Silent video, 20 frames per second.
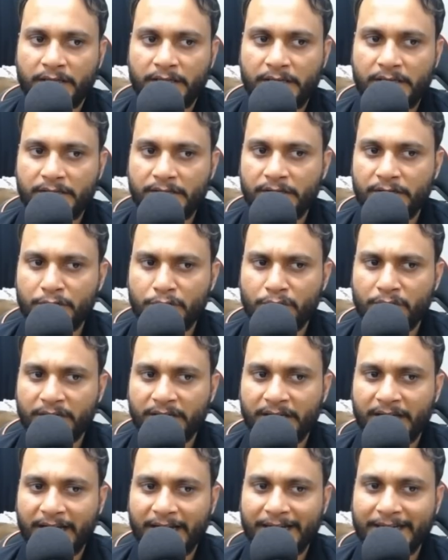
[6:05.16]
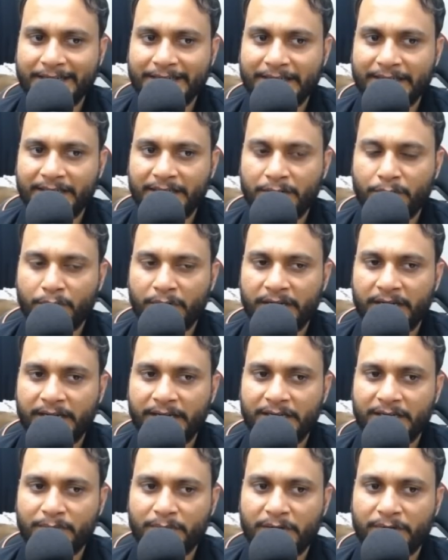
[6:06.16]
Either you can iterate one
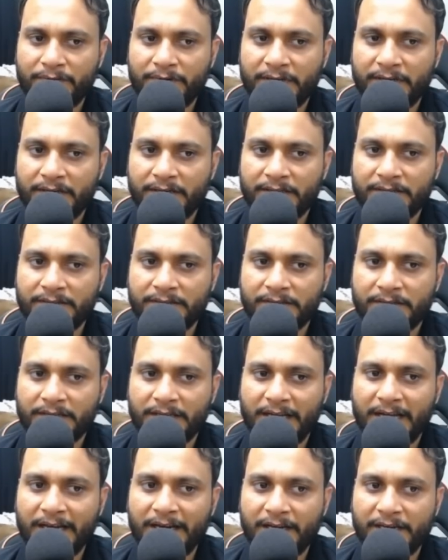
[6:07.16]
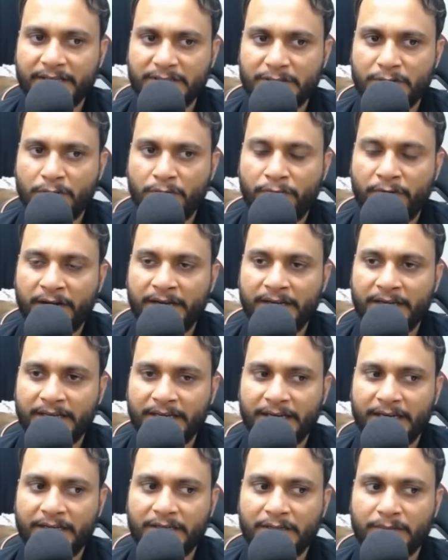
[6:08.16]
item after another, unless you find
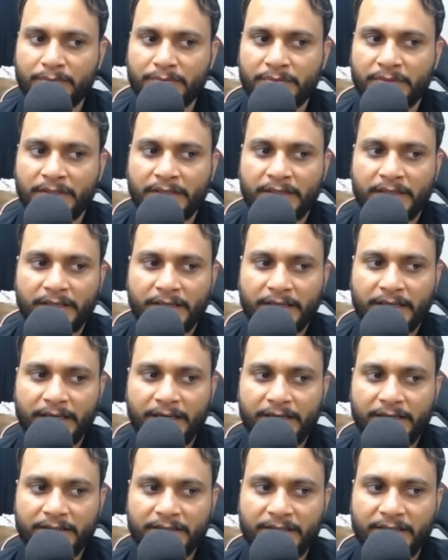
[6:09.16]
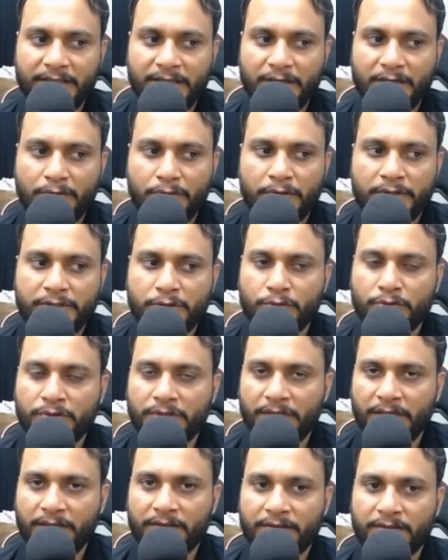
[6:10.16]
an item greater than equals to
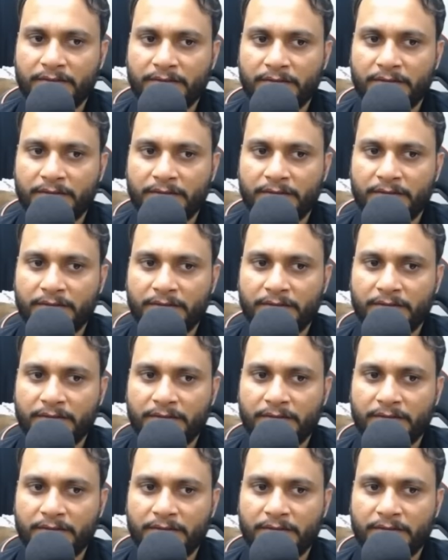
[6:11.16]
3.